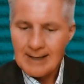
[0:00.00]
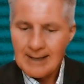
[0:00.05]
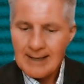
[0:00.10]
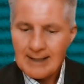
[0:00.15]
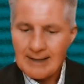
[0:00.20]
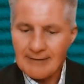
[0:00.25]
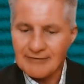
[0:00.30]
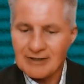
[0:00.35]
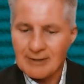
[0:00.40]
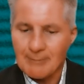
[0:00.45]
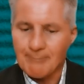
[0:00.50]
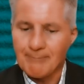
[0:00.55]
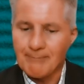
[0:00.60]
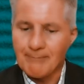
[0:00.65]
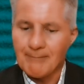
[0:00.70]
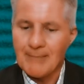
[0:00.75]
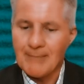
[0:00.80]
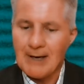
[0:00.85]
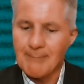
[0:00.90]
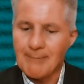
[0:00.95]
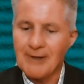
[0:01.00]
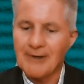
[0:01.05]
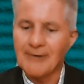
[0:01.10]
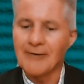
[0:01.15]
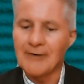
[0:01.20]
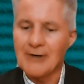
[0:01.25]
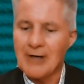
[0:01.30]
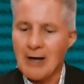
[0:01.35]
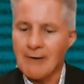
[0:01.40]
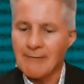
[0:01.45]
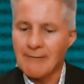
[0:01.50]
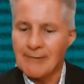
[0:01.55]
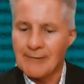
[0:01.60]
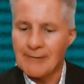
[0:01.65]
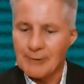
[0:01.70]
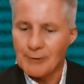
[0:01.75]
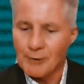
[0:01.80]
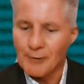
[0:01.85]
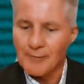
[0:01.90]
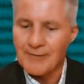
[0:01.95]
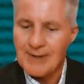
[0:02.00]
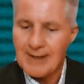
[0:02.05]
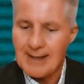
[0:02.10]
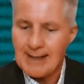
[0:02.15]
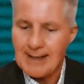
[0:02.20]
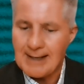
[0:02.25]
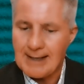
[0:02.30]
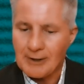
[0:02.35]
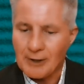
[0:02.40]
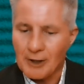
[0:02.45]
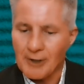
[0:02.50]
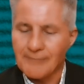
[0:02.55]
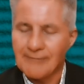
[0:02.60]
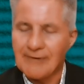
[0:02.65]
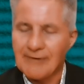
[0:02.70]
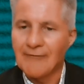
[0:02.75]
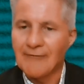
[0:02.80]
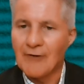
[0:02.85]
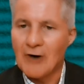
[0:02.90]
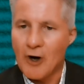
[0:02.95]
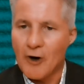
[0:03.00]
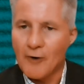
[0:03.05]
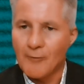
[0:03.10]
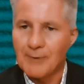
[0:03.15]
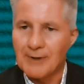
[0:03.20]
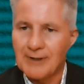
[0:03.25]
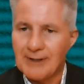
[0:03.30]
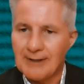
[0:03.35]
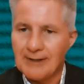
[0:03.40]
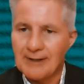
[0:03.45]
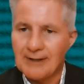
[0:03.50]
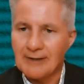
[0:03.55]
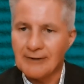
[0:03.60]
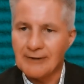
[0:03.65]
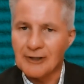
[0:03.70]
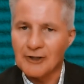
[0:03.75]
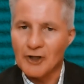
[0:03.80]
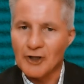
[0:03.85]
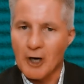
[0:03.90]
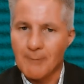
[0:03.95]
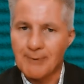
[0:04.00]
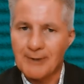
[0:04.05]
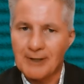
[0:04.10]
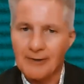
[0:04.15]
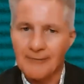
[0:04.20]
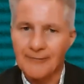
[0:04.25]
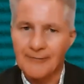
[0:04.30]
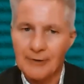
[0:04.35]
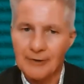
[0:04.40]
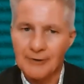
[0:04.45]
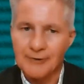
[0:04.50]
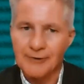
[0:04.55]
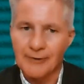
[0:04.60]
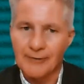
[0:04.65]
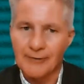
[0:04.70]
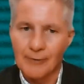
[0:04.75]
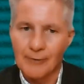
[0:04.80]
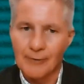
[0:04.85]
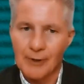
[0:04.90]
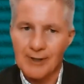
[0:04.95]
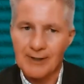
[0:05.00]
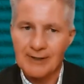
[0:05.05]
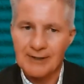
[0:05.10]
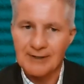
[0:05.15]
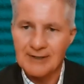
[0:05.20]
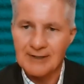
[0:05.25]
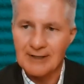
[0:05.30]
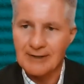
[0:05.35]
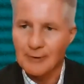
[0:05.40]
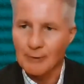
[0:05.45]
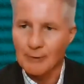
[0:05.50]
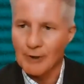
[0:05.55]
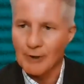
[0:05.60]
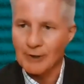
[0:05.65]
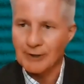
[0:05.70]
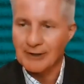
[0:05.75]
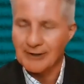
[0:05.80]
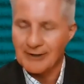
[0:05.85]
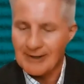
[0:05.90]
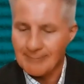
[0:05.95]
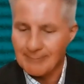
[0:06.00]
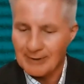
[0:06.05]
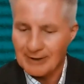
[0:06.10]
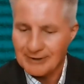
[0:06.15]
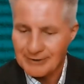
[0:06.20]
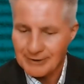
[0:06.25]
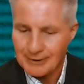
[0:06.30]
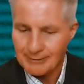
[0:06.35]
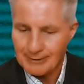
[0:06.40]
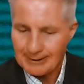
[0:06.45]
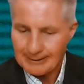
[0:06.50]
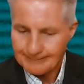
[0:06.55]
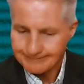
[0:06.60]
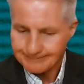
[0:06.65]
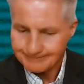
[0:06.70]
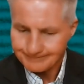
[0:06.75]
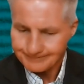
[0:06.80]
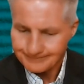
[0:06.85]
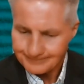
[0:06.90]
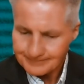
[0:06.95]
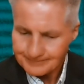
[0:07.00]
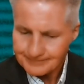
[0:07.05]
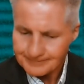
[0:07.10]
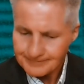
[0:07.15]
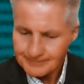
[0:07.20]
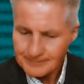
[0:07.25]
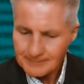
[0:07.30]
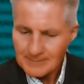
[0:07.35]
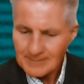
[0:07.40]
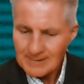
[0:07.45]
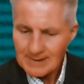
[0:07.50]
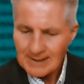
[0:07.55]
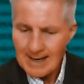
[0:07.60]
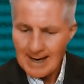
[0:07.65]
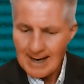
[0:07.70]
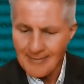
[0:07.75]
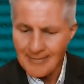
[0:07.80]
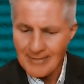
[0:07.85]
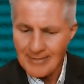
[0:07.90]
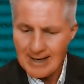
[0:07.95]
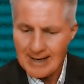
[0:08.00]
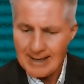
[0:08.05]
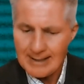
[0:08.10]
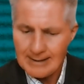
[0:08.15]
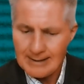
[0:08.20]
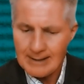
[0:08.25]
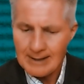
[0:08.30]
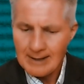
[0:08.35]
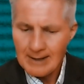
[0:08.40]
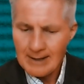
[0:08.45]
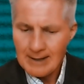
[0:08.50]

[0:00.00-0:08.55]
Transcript: give us a bit of an overview of their kind of involvement in the topic of future of work and the work that they've been doing. And then